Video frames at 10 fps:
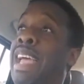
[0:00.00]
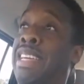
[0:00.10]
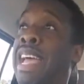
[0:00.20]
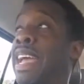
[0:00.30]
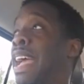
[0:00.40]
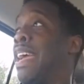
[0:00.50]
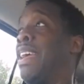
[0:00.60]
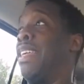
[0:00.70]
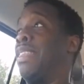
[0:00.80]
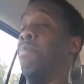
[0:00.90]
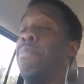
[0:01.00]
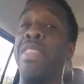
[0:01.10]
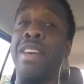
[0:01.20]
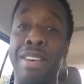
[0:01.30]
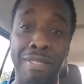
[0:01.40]
aka the
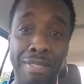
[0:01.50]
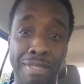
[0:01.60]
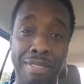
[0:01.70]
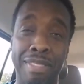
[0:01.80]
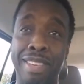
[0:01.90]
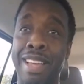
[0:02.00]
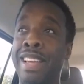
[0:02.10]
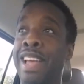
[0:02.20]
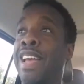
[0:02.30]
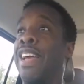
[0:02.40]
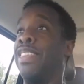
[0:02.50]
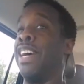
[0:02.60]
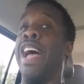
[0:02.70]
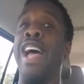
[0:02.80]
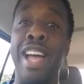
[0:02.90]
mother AKA
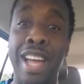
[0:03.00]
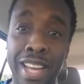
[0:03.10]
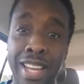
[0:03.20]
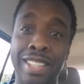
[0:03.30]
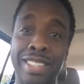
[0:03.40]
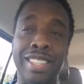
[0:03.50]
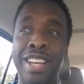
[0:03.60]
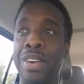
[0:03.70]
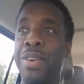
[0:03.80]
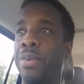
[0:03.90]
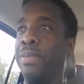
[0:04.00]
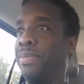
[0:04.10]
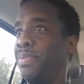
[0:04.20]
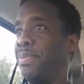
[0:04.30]
that. Y'all know.